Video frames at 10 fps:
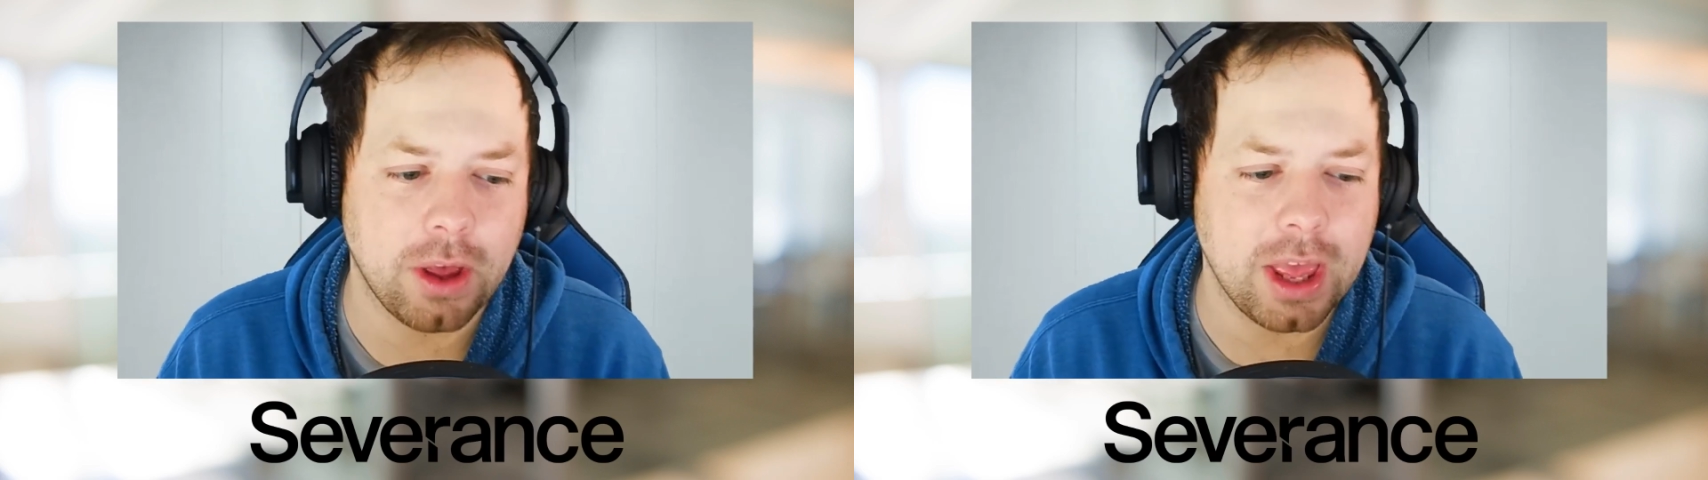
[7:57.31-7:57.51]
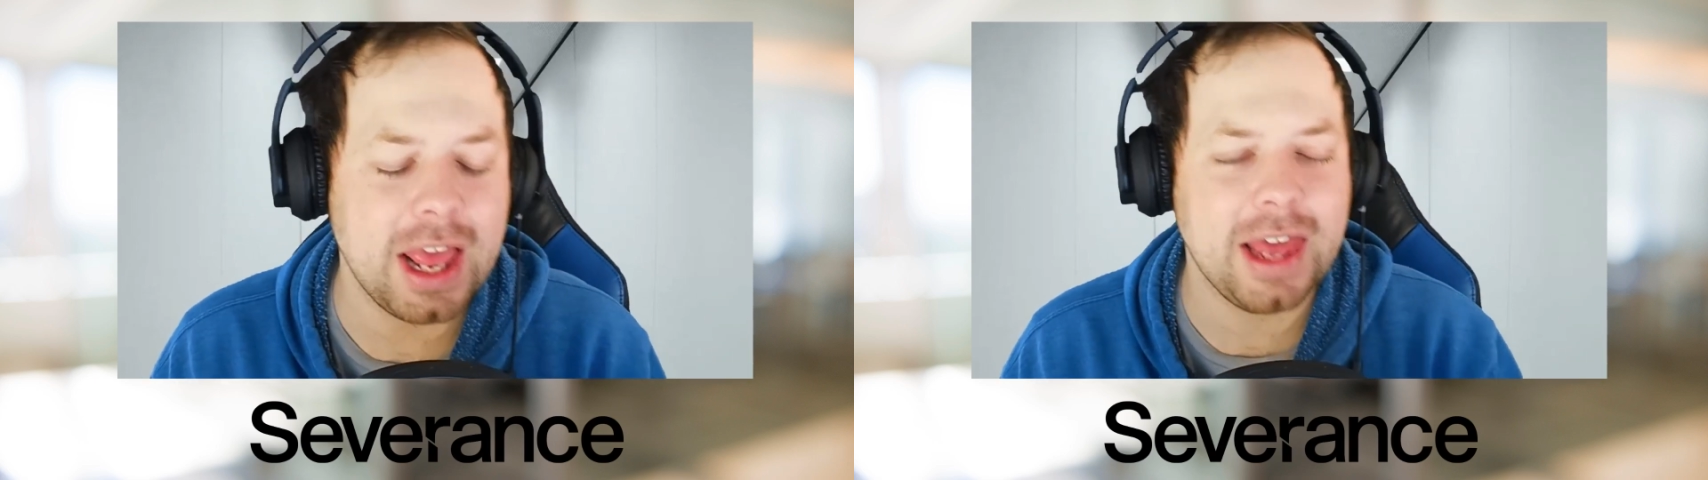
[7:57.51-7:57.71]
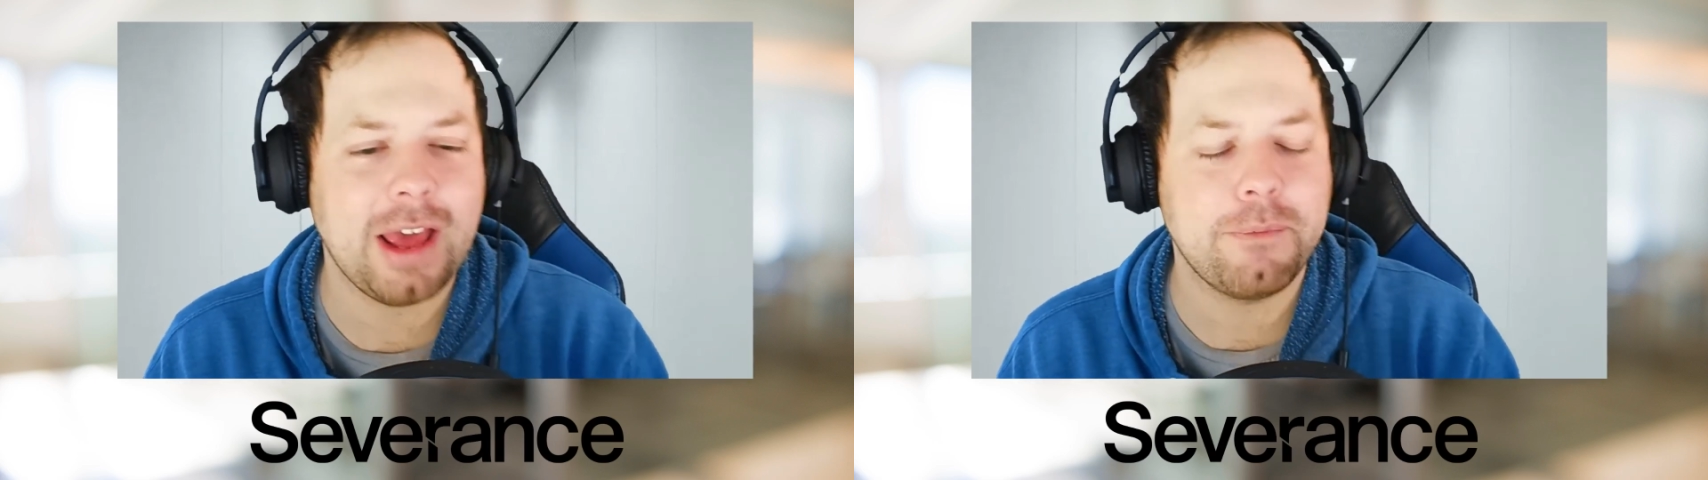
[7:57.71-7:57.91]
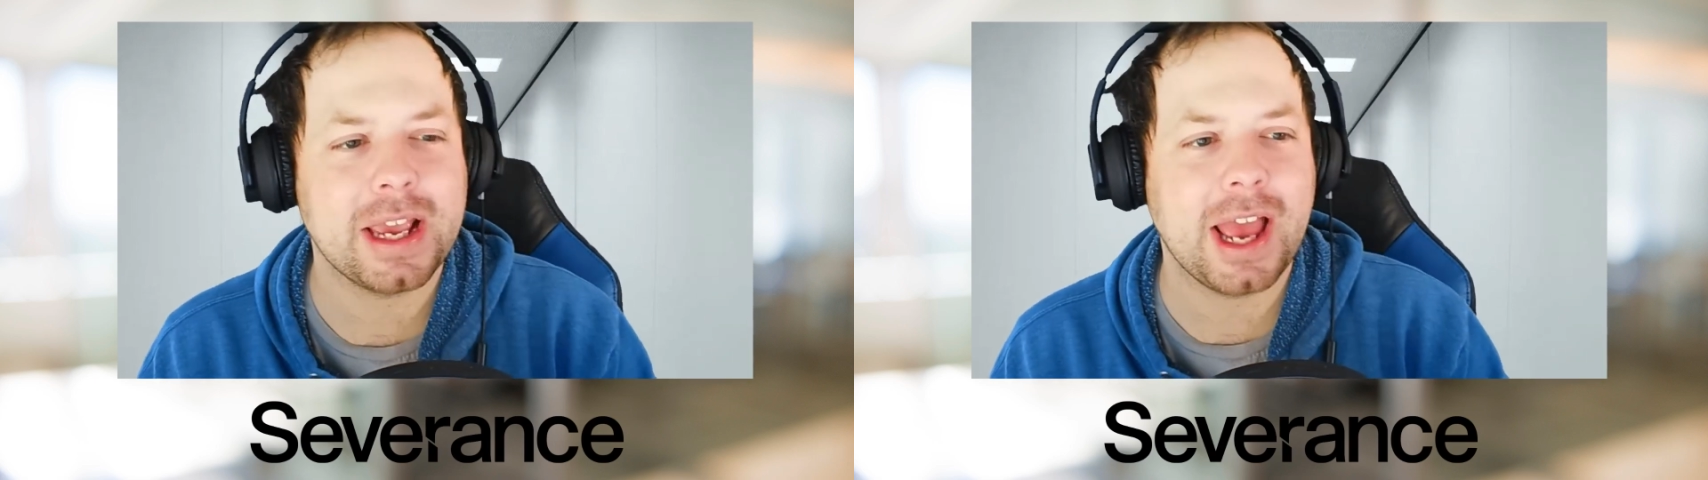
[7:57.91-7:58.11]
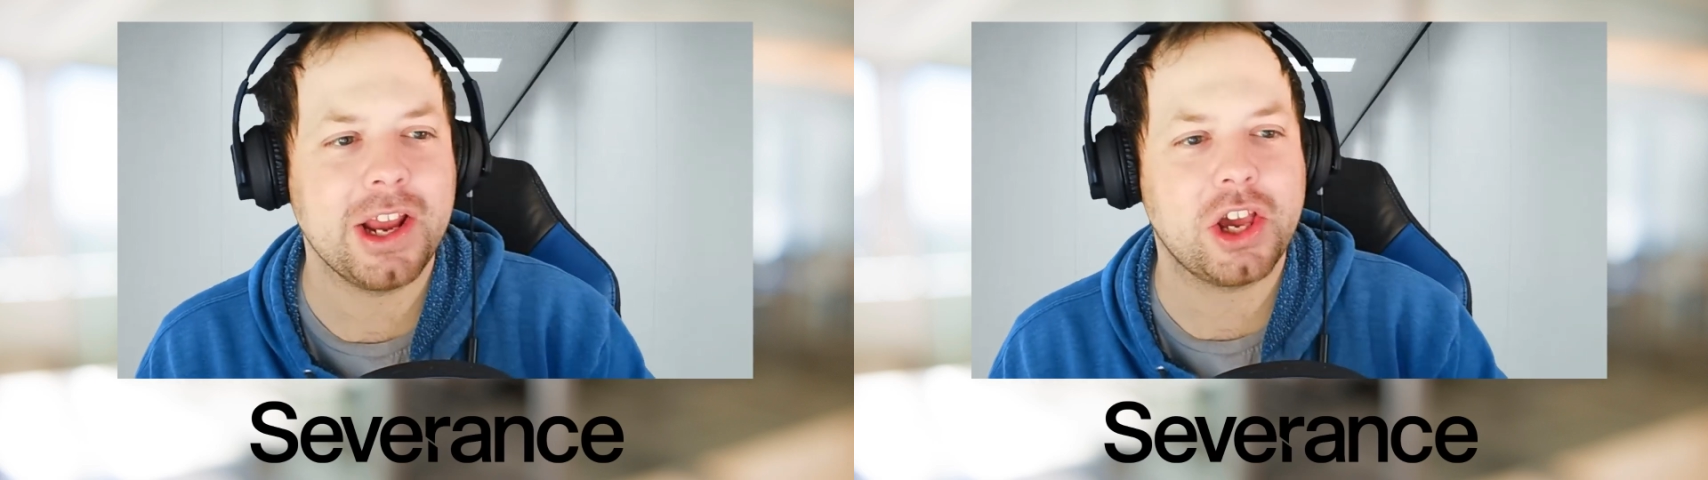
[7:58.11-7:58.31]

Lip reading: And I've been kind of